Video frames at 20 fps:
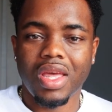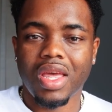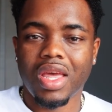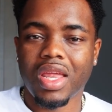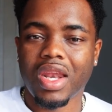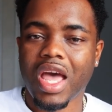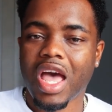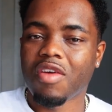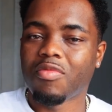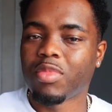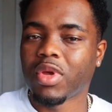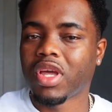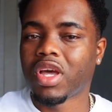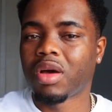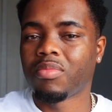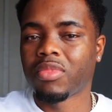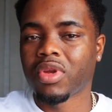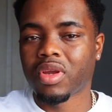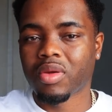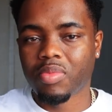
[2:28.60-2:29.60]
And I've
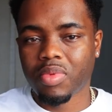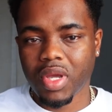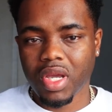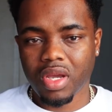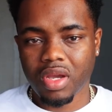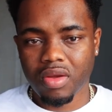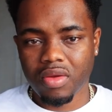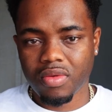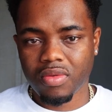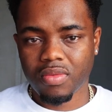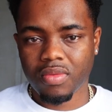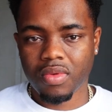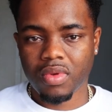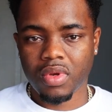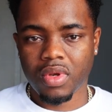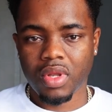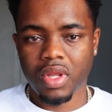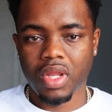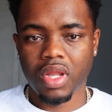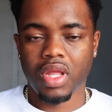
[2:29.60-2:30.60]
become their peer.
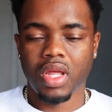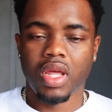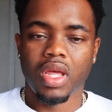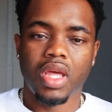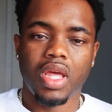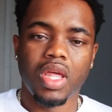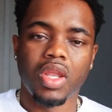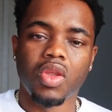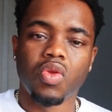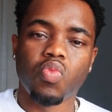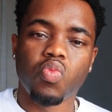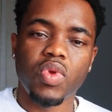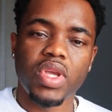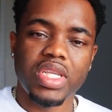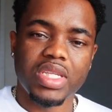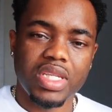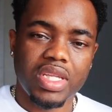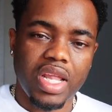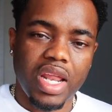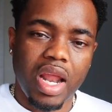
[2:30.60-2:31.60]
And the
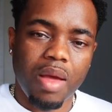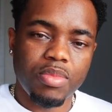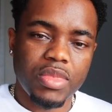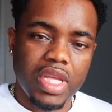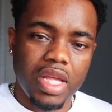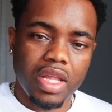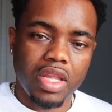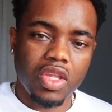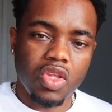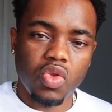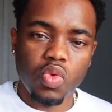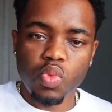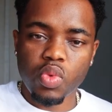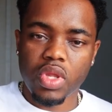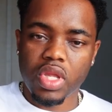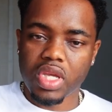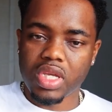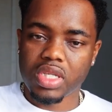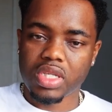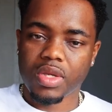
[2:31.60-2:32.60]
reason that I'm telling you
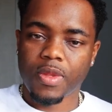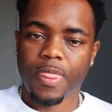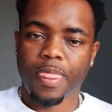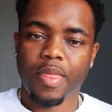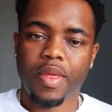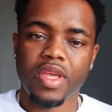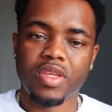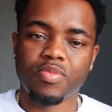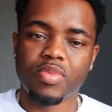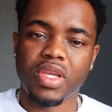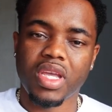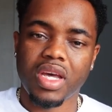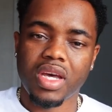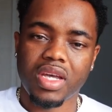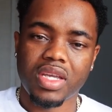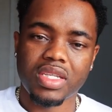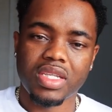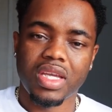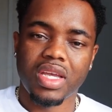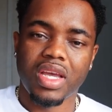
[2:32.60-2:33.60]
this is
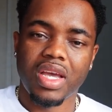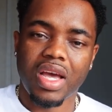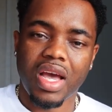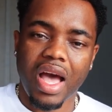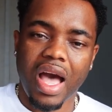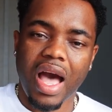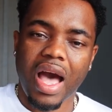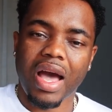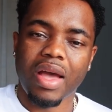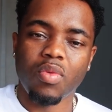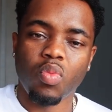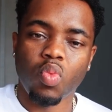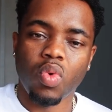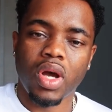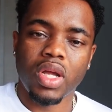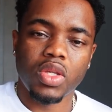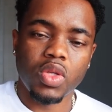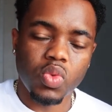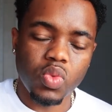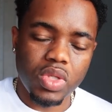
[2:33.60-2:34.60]
because I
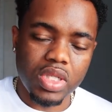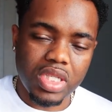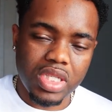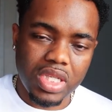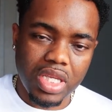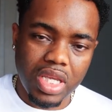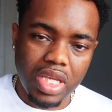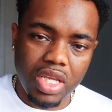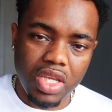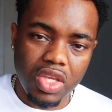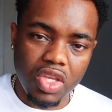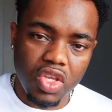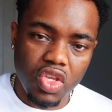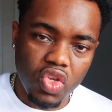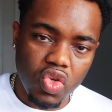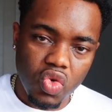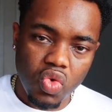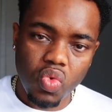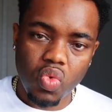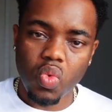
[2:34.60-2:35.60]
want to see
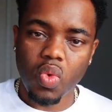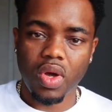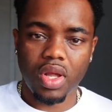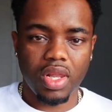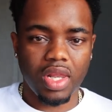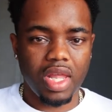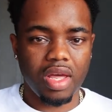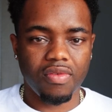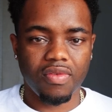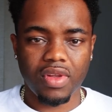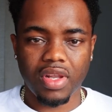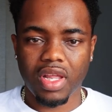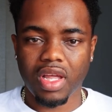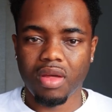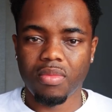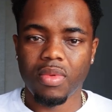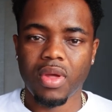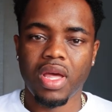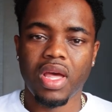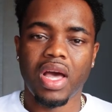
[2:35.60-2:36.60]
you level
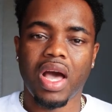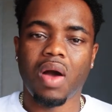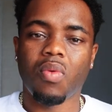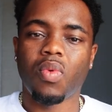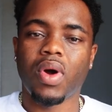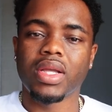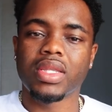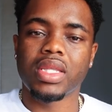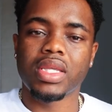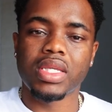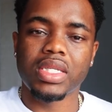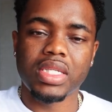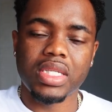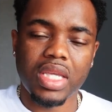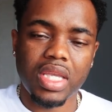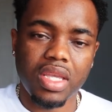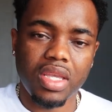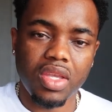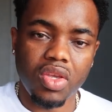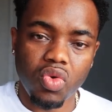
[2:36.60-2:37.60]
up. I want to see
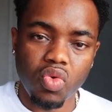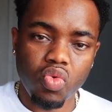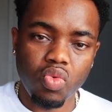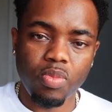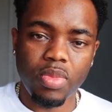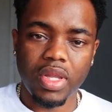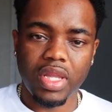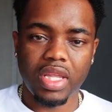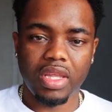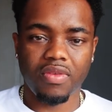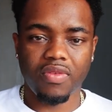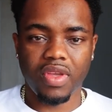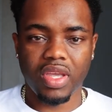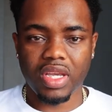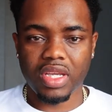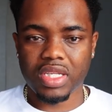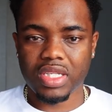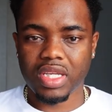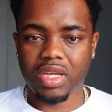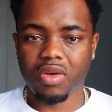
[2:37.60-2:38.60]
you believe in
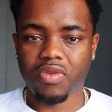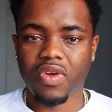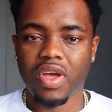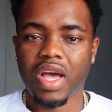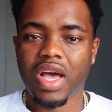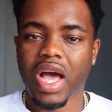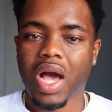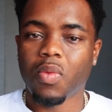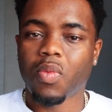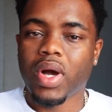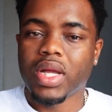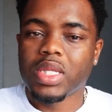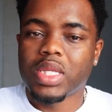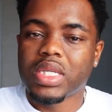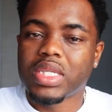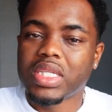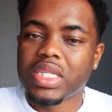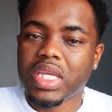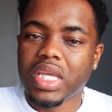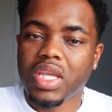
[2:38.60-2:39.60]
yourself. I want to
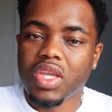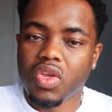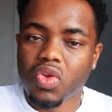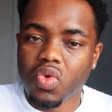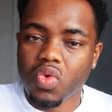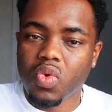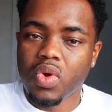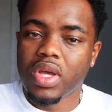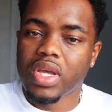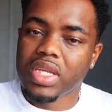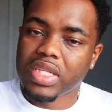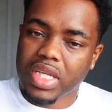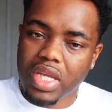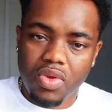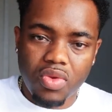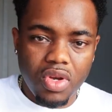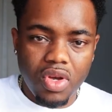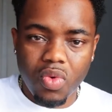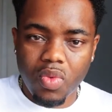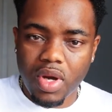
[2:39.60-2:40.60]
see you say,
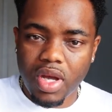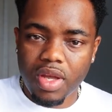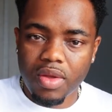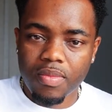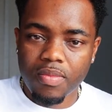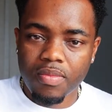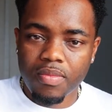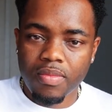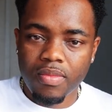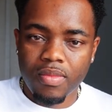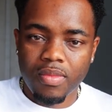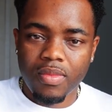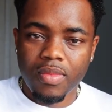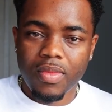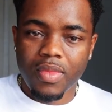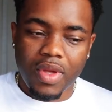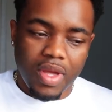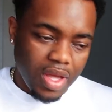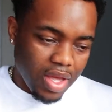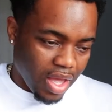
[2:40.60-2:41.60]
you know what?
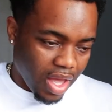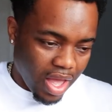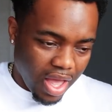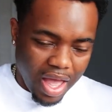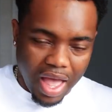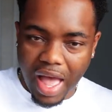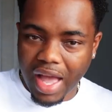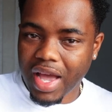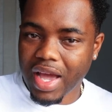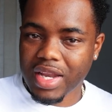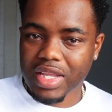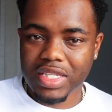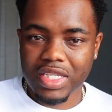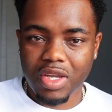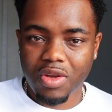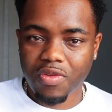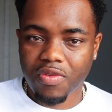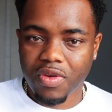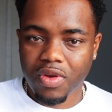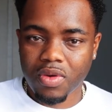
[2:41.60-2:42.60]
I got a
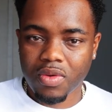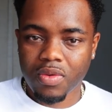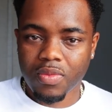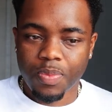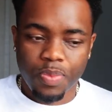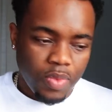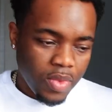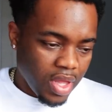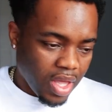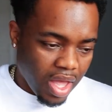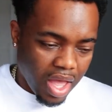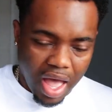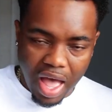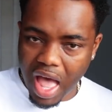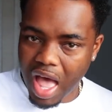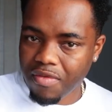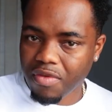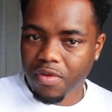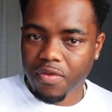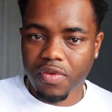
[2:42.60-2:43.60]
cell phone. I
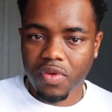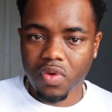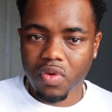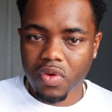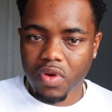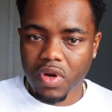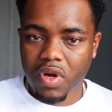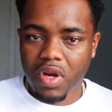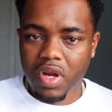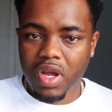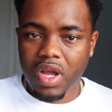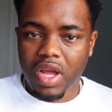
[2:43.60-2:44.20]
have a floor.